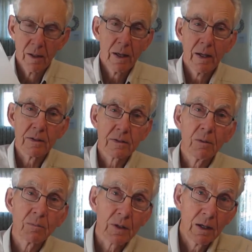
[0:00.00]
And
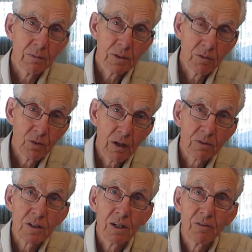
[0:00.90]
sometimes, if you have
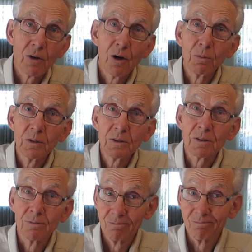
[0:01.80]
slivered almonds,
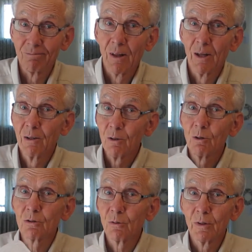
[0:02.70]

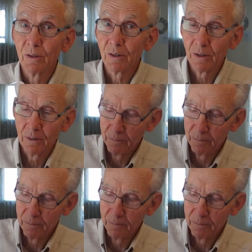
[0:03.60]
those are really good.